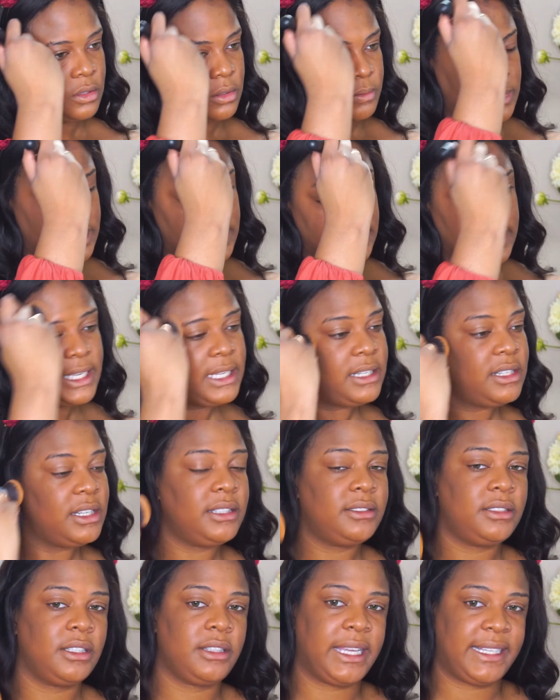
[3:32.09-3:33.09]
My skin
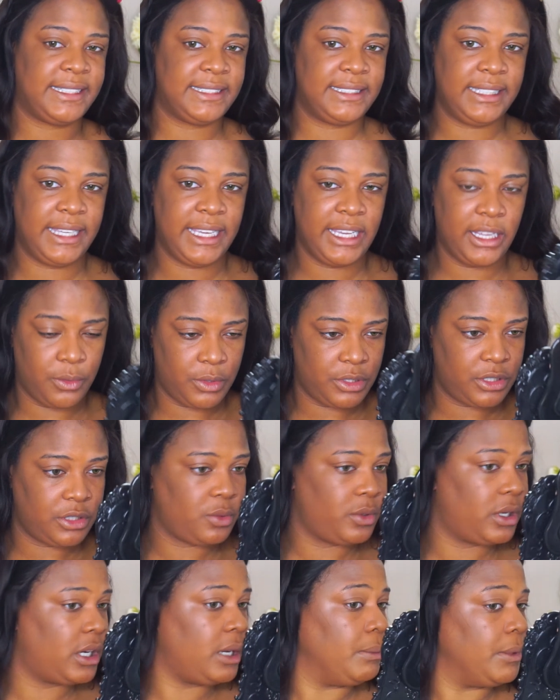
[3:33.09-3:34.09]
does look like skin, which is
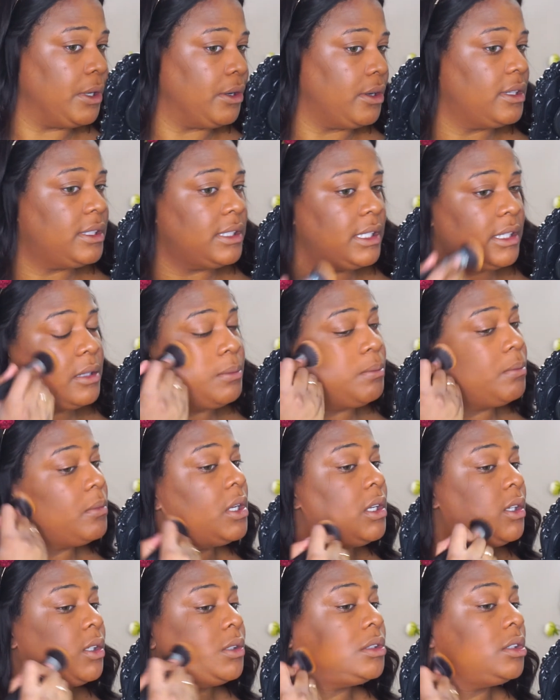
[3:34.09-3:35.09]
what I'm noticing the
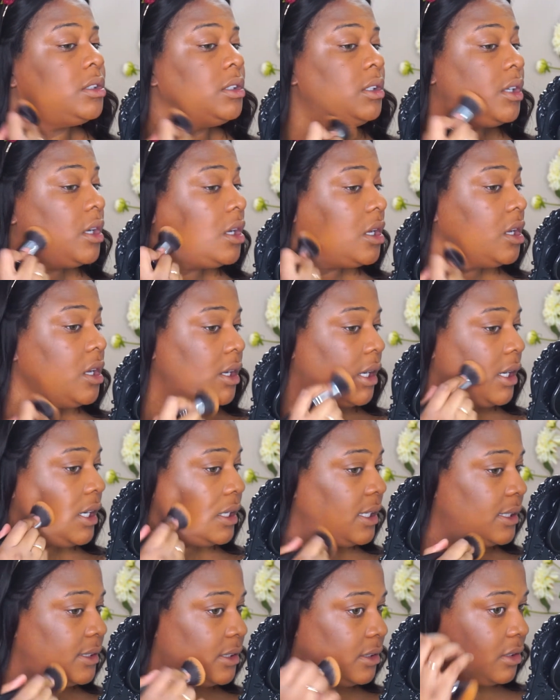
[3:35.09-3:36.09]
most. It
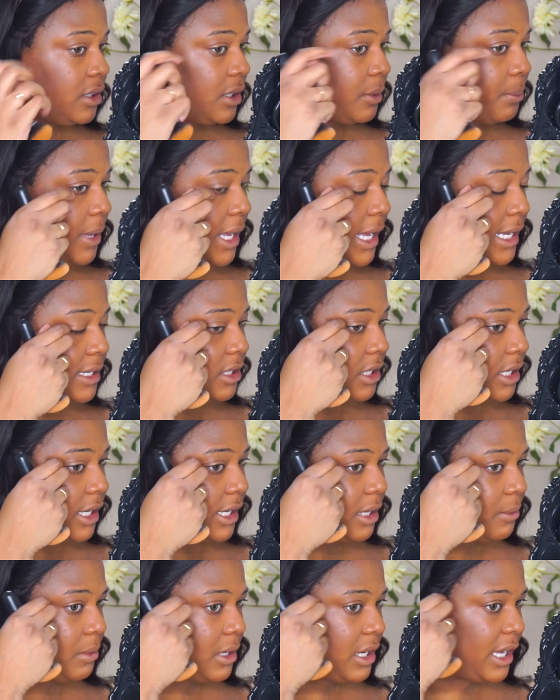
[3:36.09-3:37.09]
doesn't look patchy. I
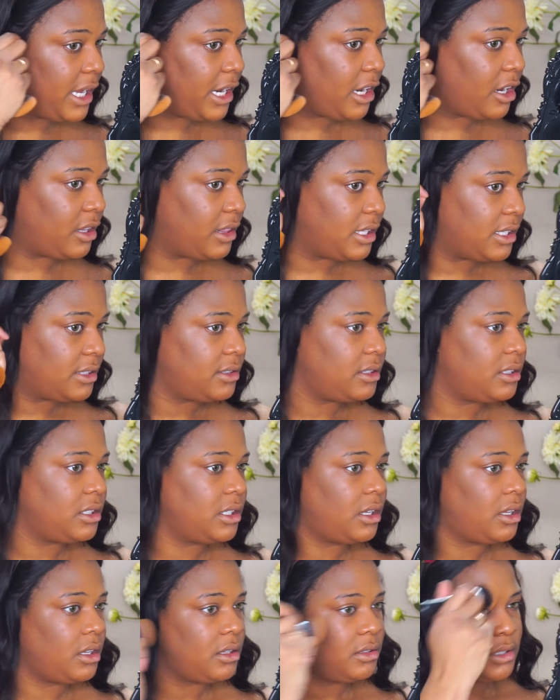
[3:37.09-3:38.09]
keep getting hair on this.
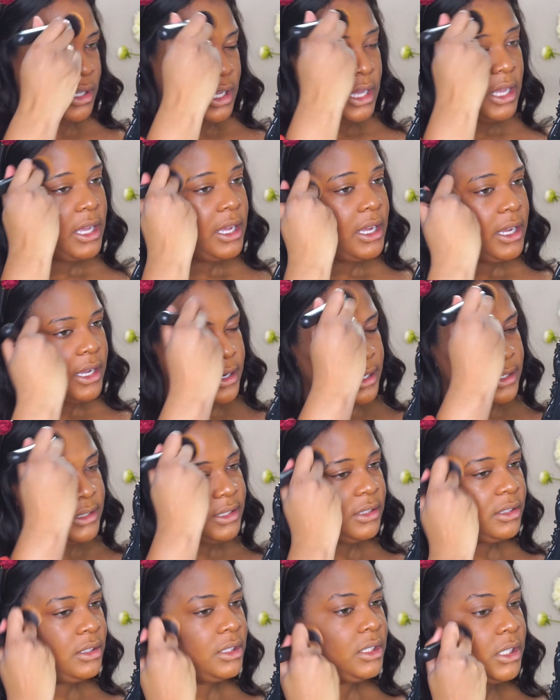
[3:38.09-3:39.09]
Ugh. It
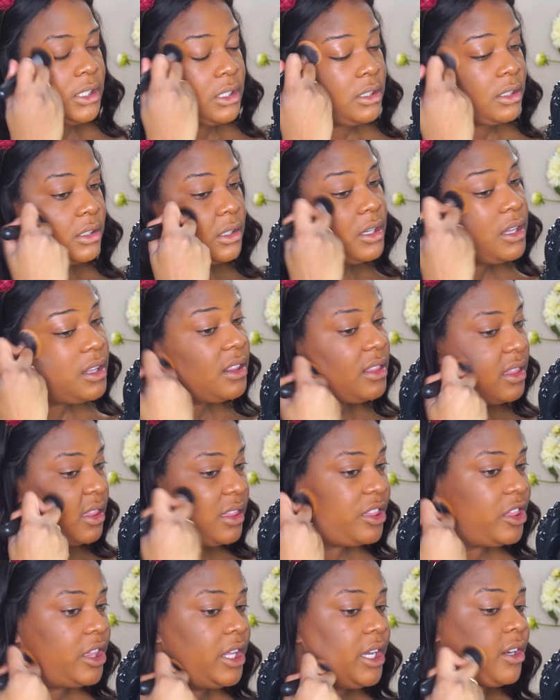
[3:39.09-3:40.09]
doesn't look
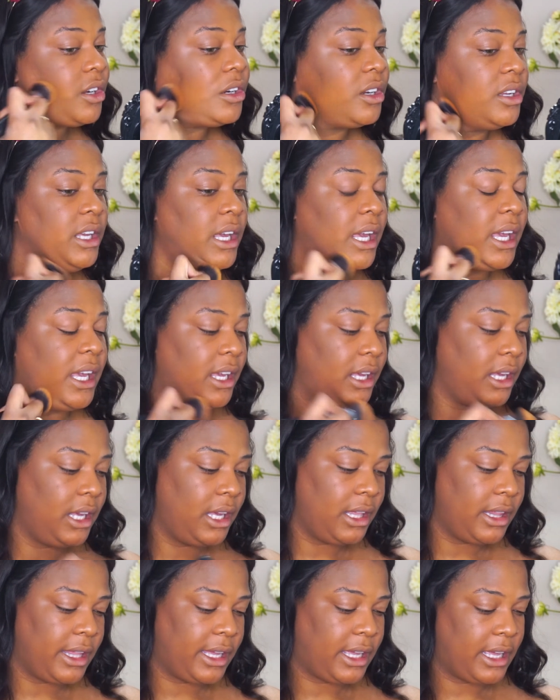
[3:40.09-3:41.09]
thick or
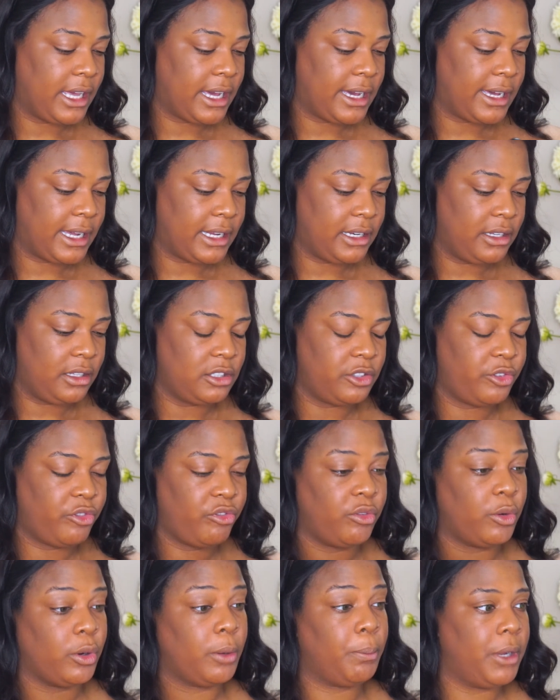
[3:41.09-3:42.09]
cakey. Like, yeah, I had to use
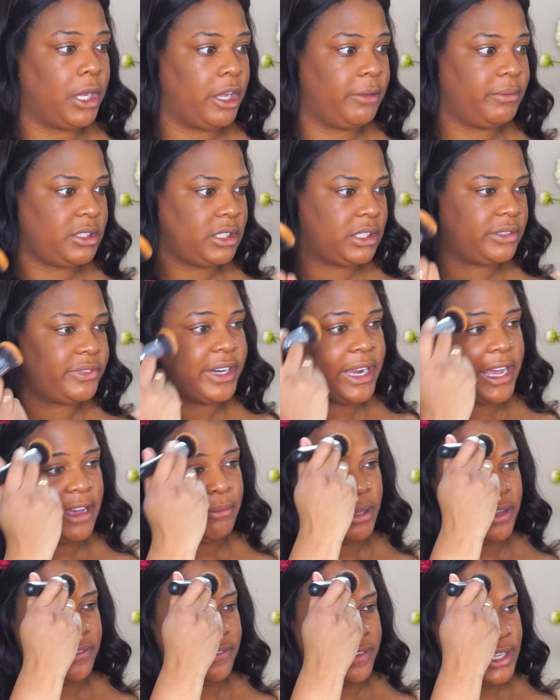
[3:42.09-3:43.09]
4 pumps just for half
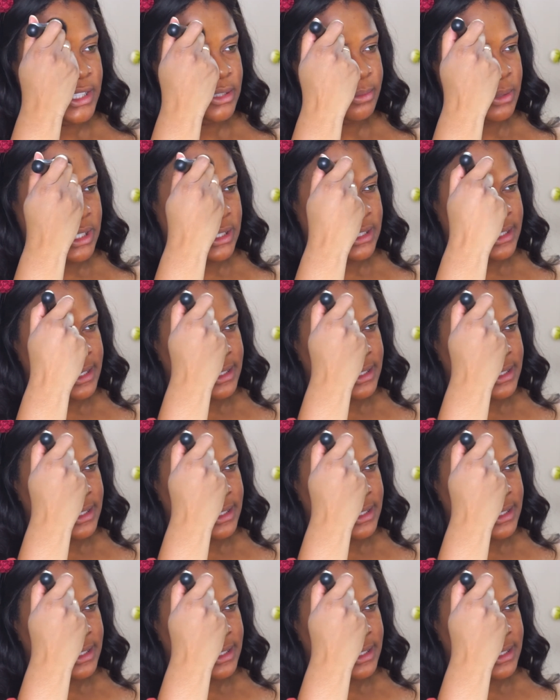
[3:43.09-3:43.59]
my face, but it